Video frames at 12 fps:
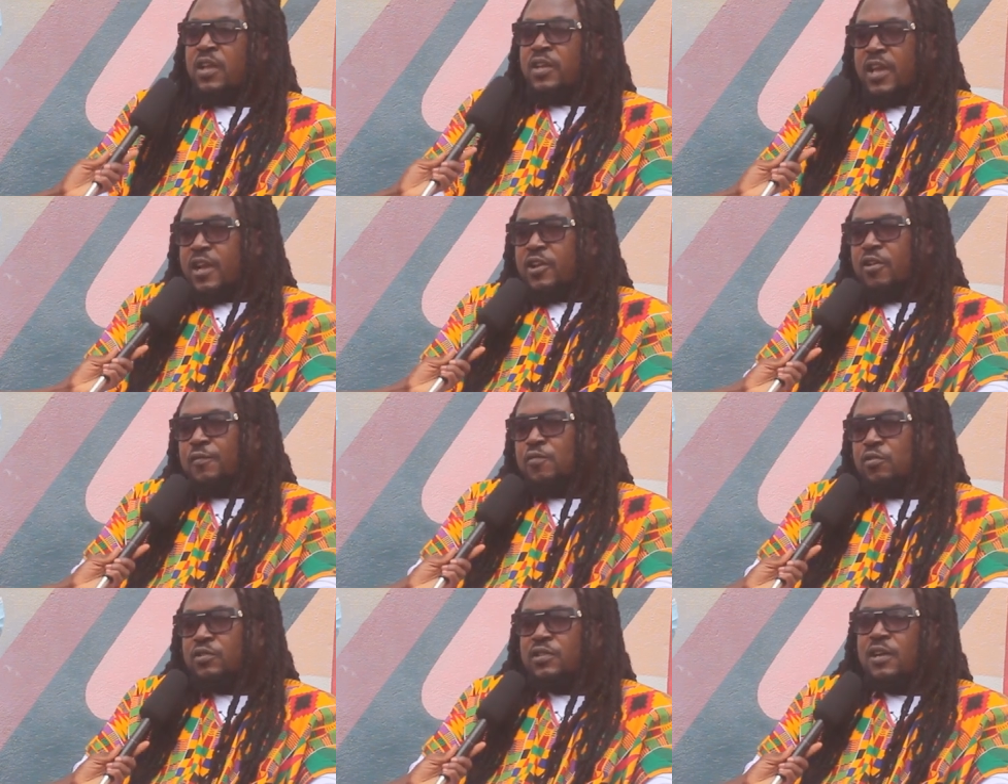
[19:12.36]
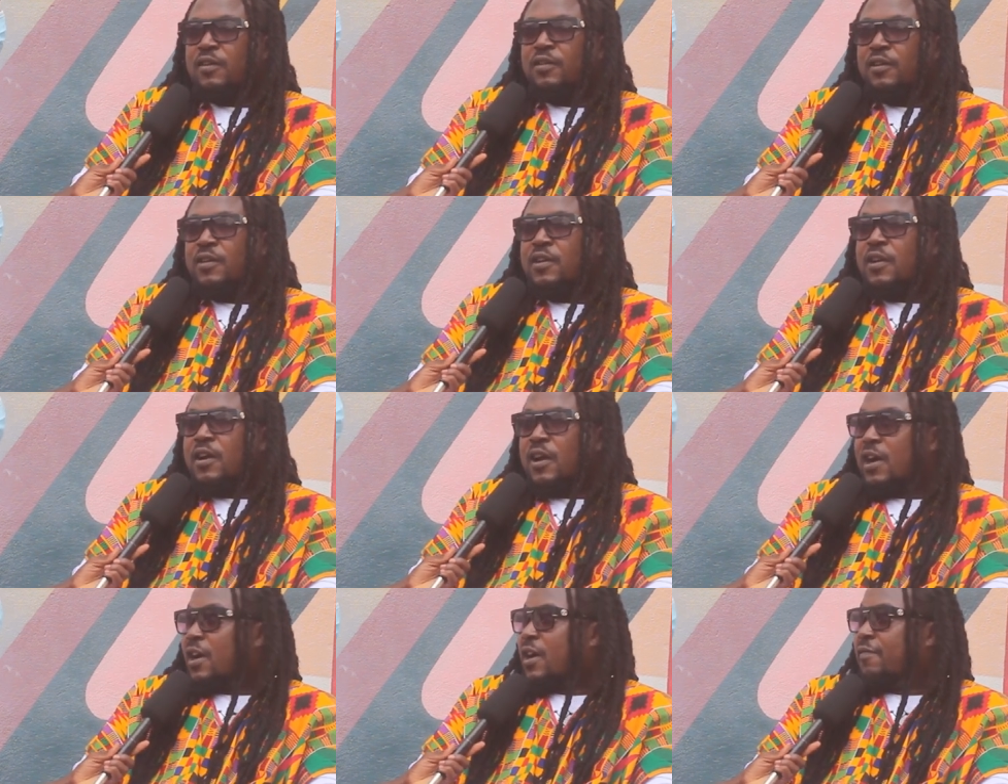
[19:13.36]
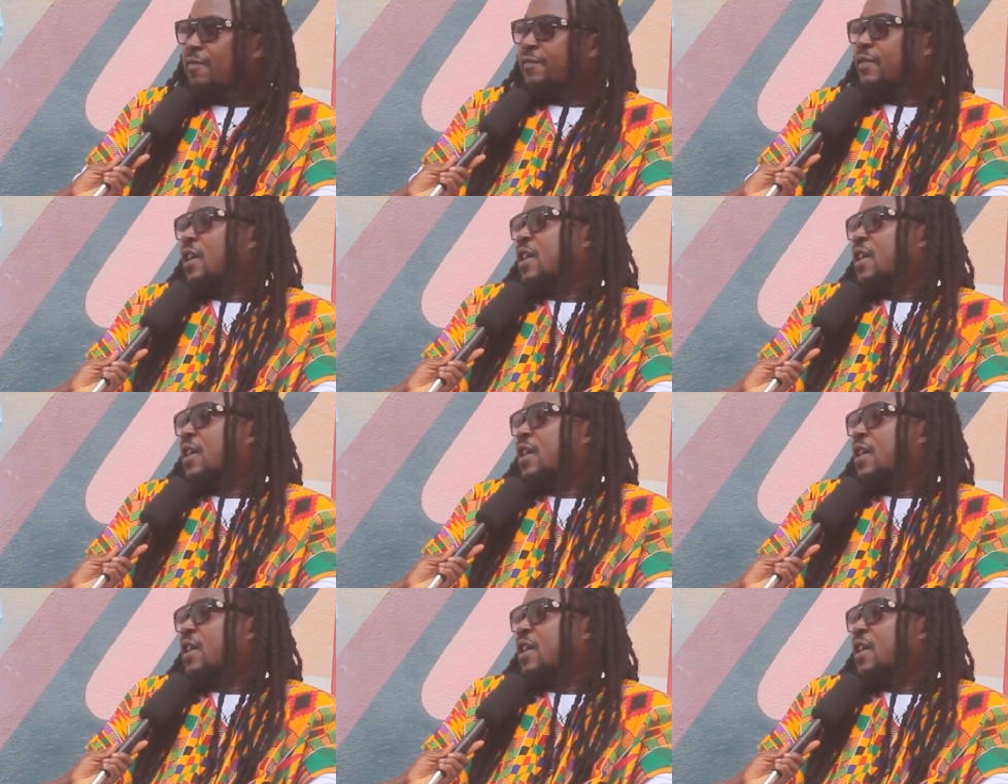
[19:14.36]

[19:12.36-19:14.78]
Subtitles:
yeah, of course. I